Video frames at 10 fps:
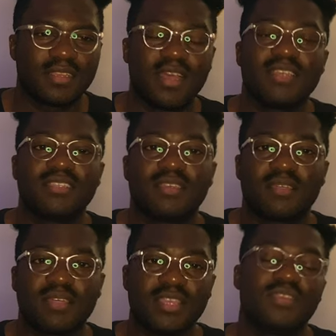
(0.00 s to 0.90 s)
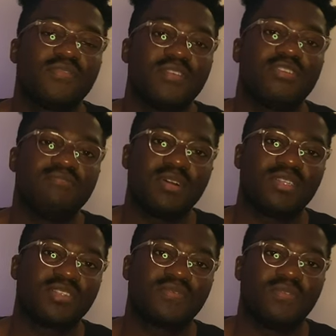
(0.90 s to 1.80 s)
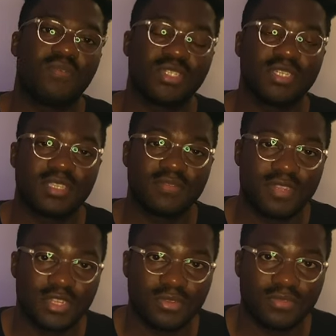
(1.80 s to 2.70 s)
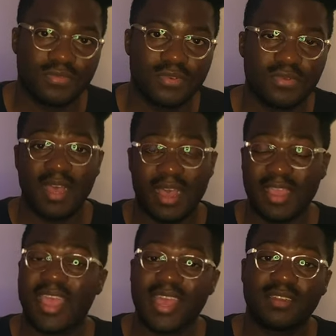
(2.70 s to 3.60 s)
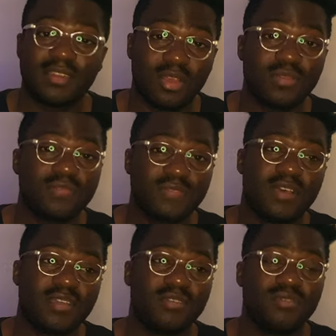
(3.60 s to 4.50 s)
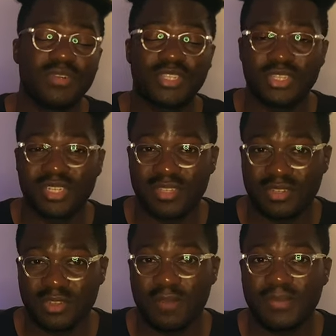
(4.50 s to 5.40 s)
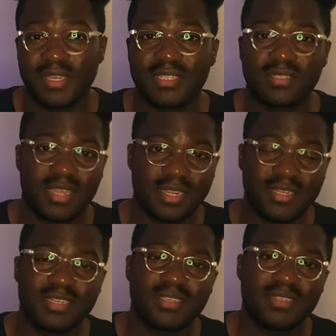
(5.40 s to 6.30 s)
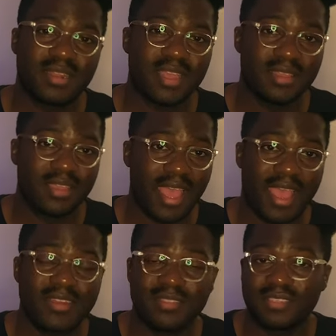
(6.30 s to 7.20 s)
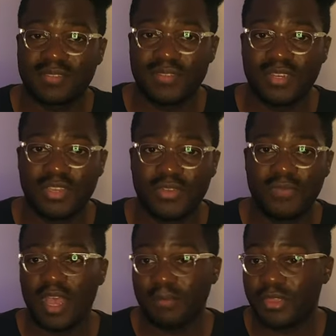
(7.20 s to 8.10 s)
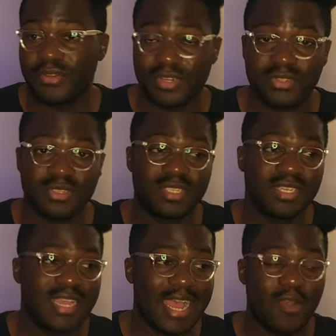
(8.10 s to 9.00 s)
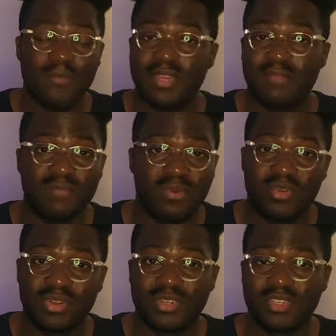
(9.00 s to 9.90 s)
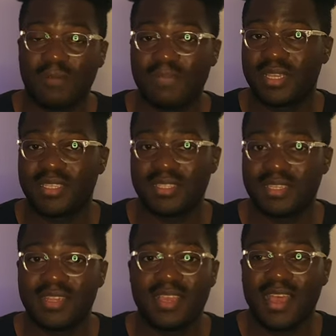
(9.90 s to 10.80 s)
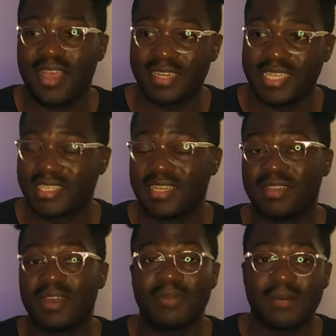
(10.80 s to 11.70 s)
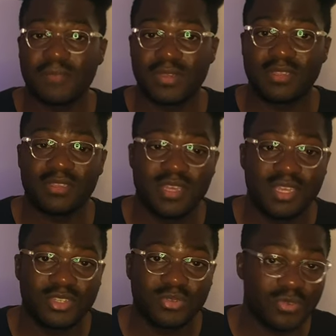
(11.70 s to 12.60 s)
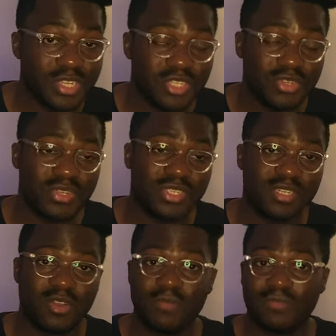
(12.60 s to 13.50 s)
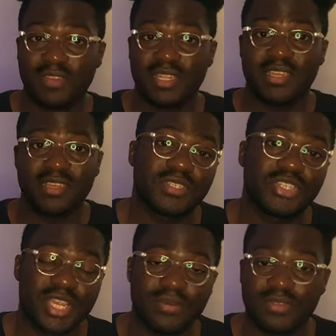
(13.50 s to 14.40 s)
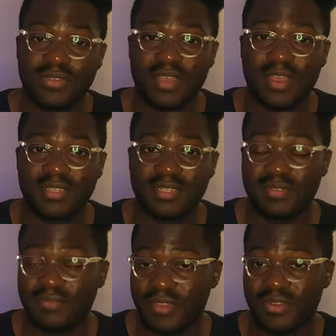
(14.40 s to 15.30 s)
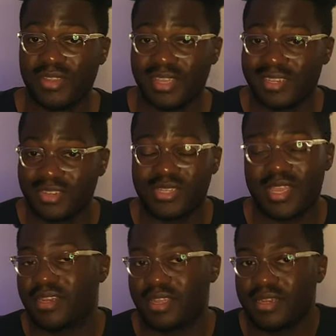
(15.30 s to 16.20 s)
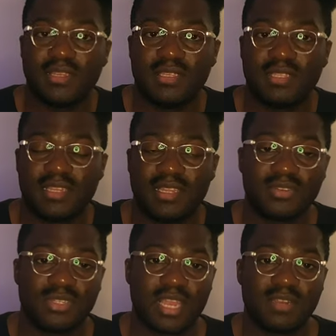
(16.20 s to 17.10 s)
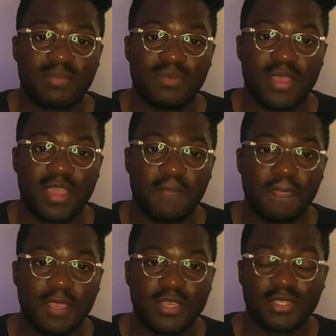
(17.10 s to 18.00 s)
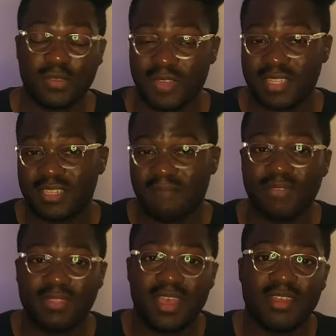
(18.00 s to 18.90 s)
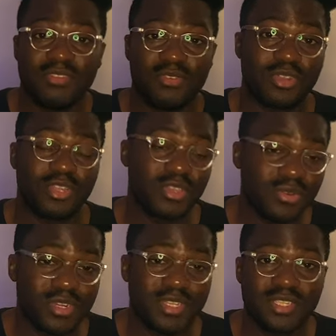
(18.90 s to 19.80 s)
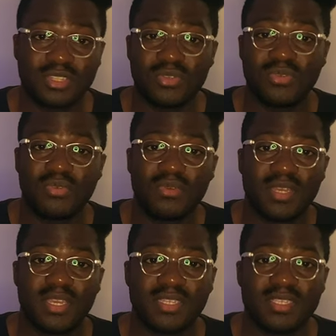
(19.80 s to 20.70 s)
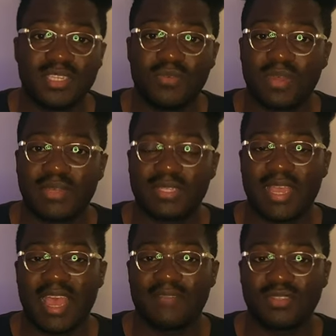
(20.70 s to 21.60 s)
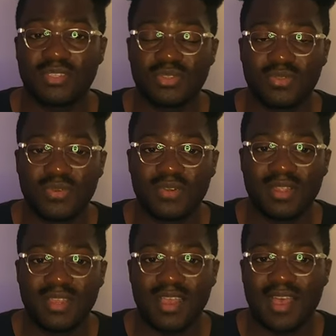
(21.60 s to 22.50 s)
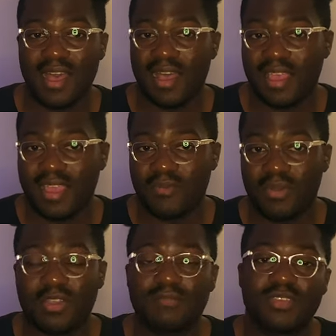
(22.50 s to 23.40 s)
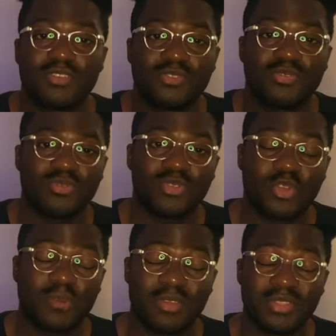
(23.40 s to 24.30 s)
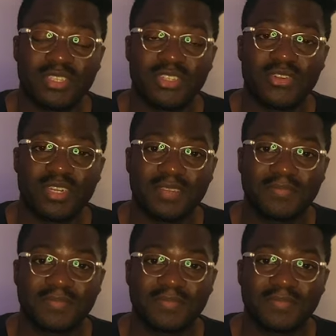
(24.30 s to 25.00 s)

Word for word: Guys, thank you very much for watching this video through. I had a lot of fun researching the topics and ideas that I had in this video. I'm curious to see how many more topics and ideas I can come up with to research and hopefully share with you guys in a very entertaining and easily understandable way. So if that's something that you're curious to see what else I have in store, I welcome you to join me on this journey.